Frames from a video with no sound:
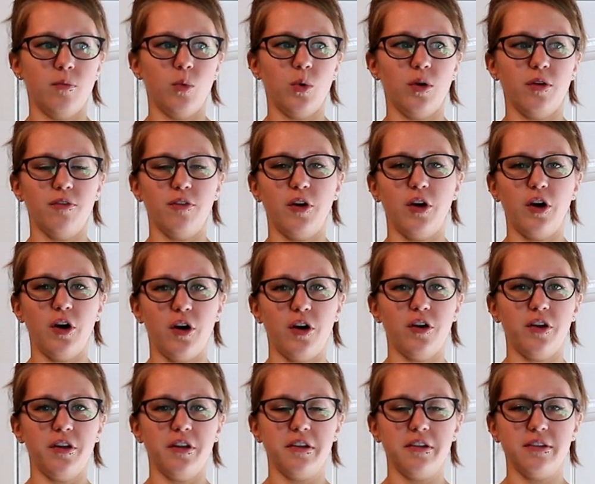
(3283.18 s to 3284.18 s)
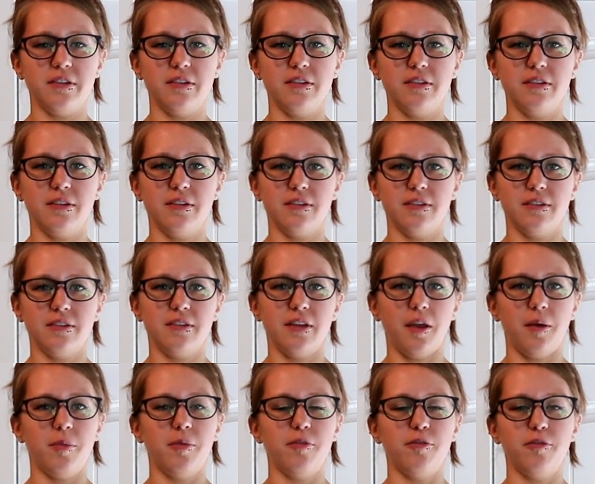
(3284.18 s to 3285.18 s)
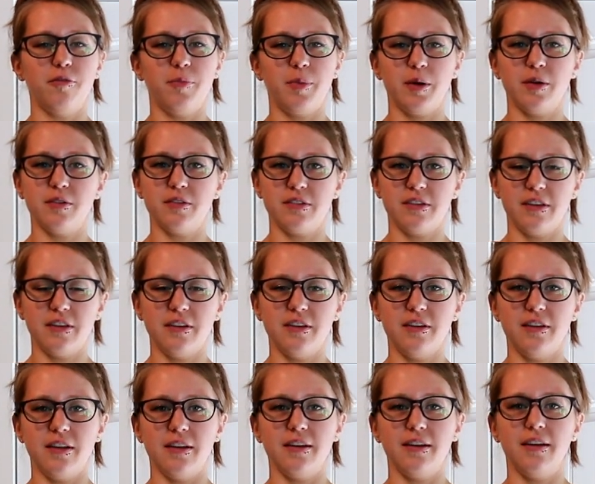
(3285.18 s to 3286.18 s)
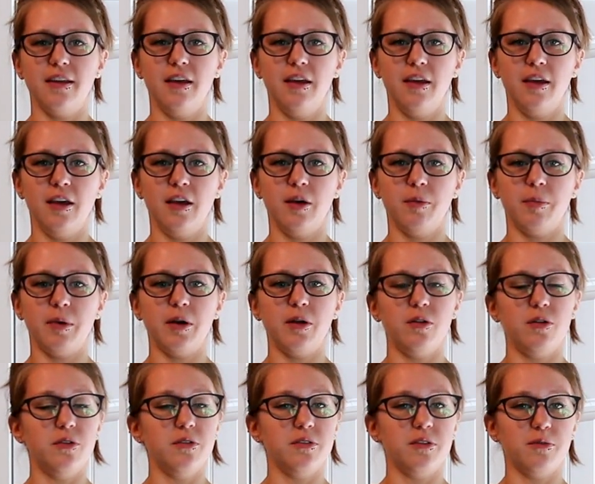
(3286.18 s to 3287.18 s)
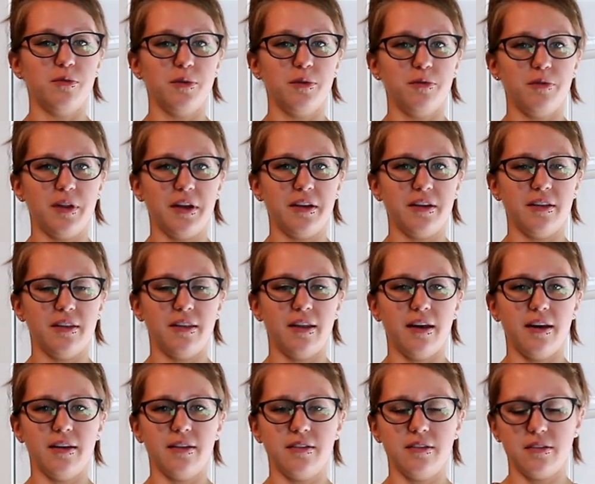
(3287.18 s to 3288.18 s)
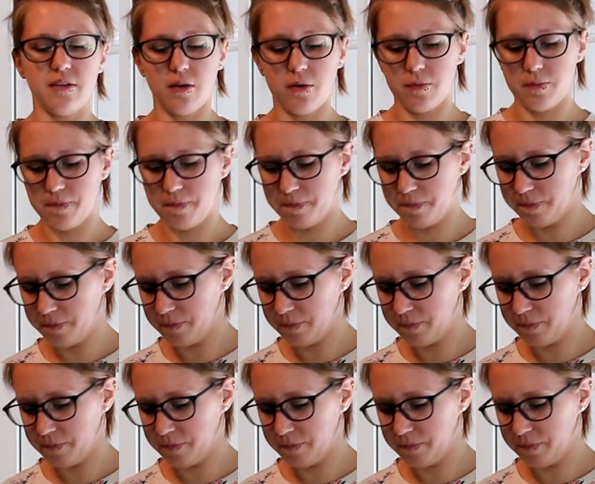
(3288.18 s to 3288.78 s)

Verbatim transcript: more of a hardened type of person, and my clothes have reflected that. So